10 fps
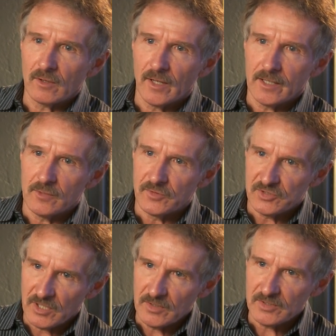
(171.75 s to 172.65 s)
like it was
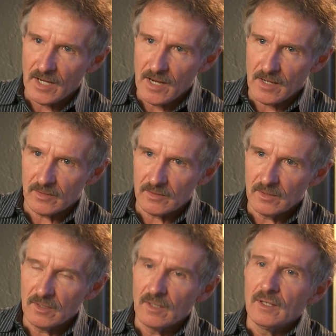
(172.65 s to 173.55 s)
his hand,
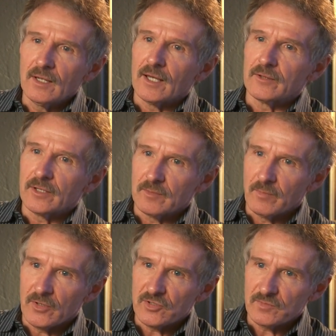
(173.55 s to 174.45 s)
and let the
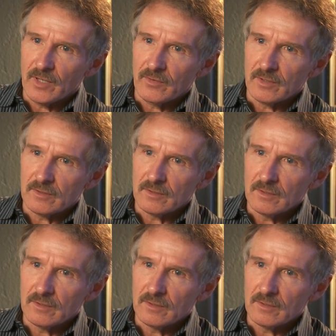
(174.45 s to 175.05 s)
bear smell it.